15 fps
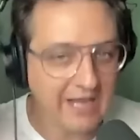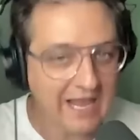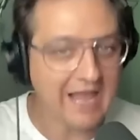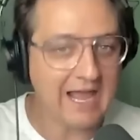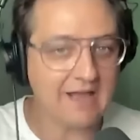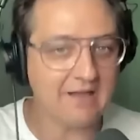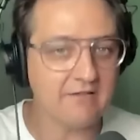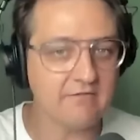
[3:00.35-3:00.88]
we
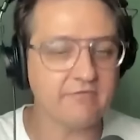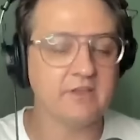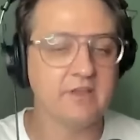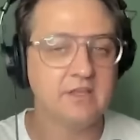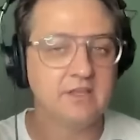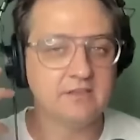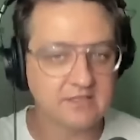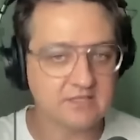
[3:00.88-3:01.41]
have
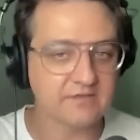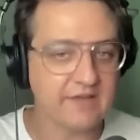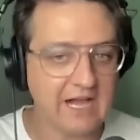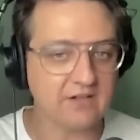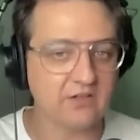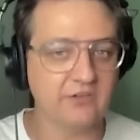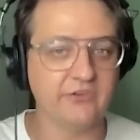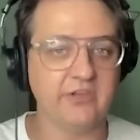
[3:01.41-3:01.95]
this
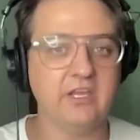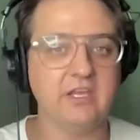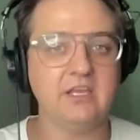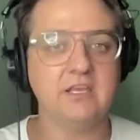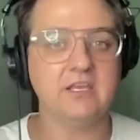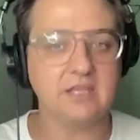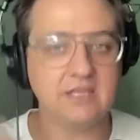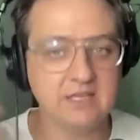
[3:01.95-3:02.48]

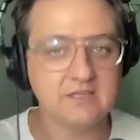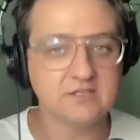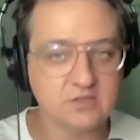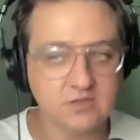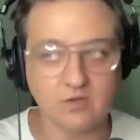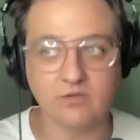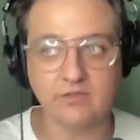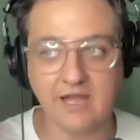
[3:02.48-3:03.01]
faculty is
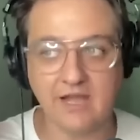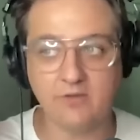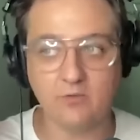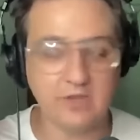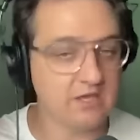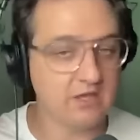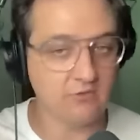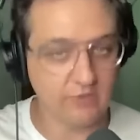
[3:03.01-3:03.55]
so that
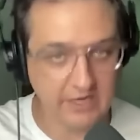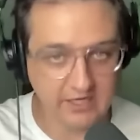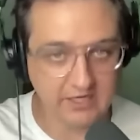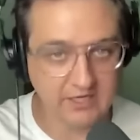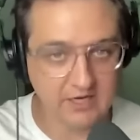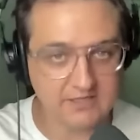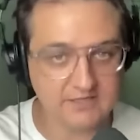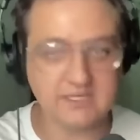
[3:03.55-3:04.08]
we can
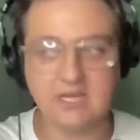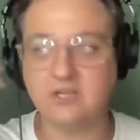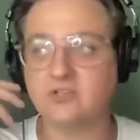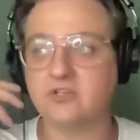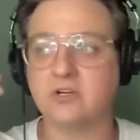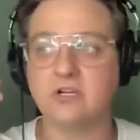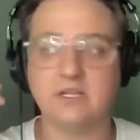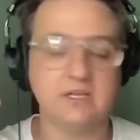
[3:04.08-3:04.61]
recognize
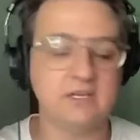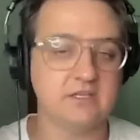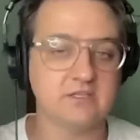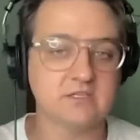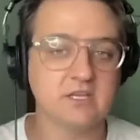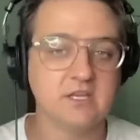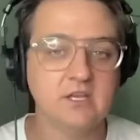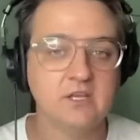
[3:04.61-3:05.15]
danger. It
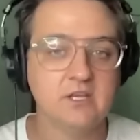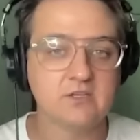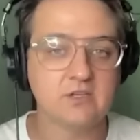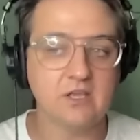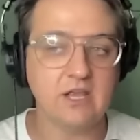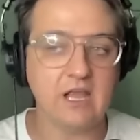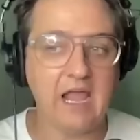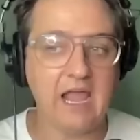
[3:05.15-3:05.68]
is
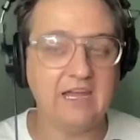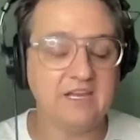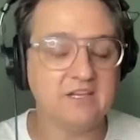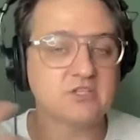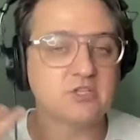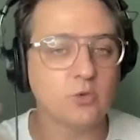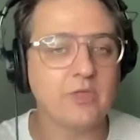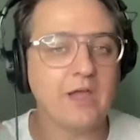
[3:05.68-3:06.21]

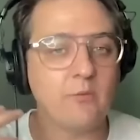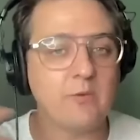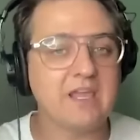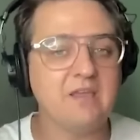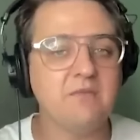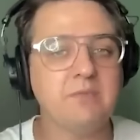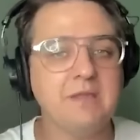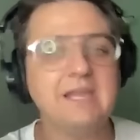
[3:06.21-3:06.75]
so that we
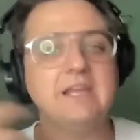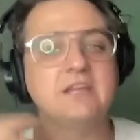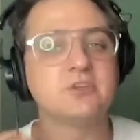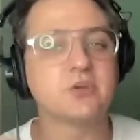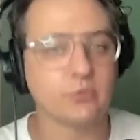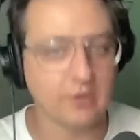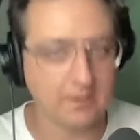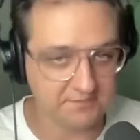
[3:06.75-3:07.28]
can be
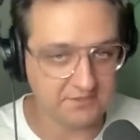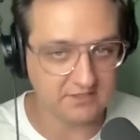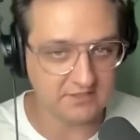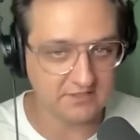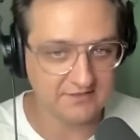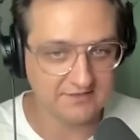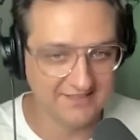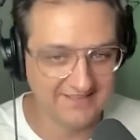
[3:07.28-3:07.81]

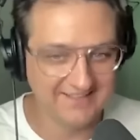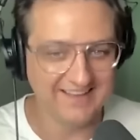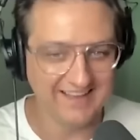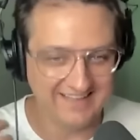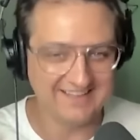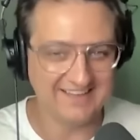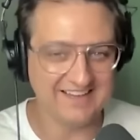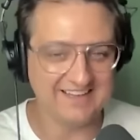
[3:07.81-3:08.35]
interrupted
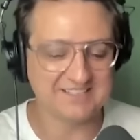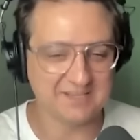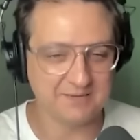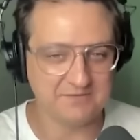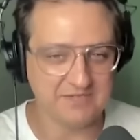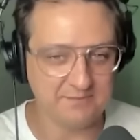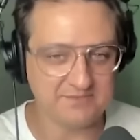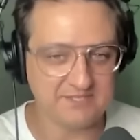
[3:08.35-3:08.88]
in
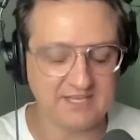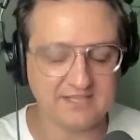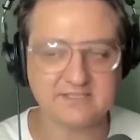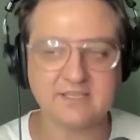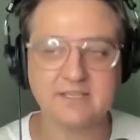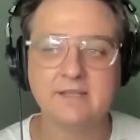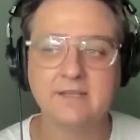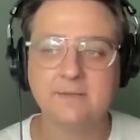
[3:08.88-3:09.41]
some deep
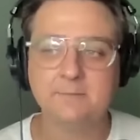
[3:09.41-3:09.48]
sense.